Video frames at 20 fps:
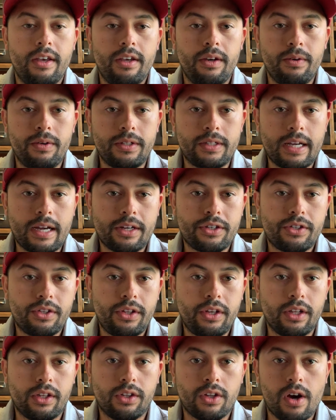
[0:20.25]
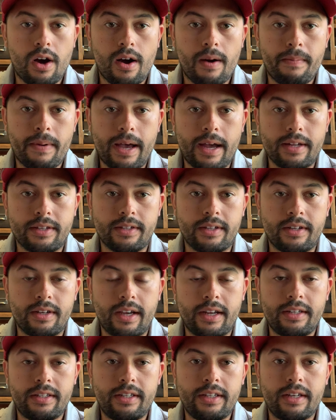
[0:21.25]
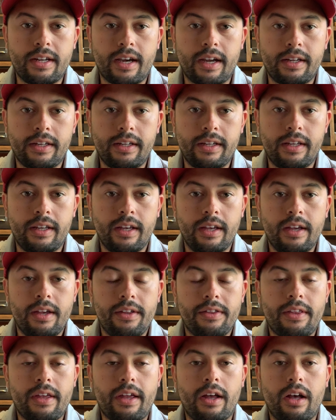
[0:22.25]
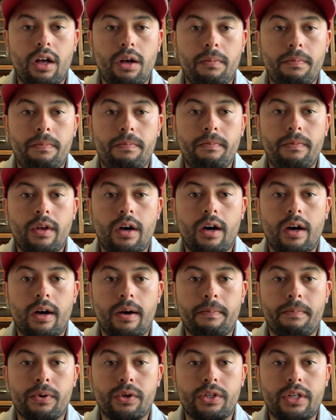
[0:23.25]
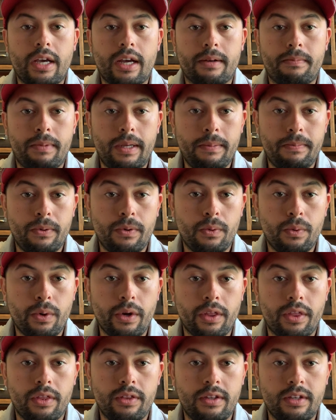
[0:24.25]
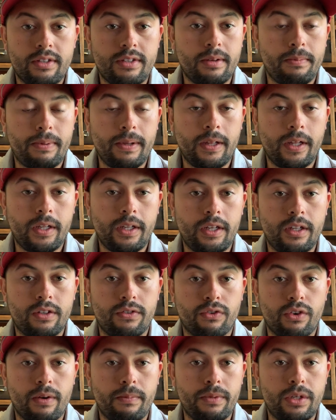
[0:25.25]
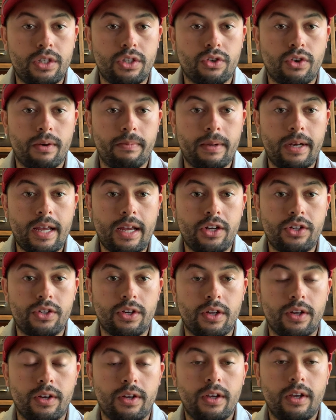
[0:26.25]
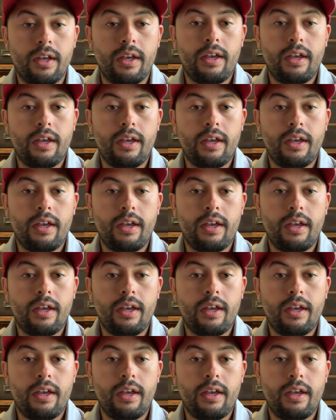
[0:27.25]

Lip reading: It was actually a law passed in 1990 that helped protect people with disabilities from discrimination,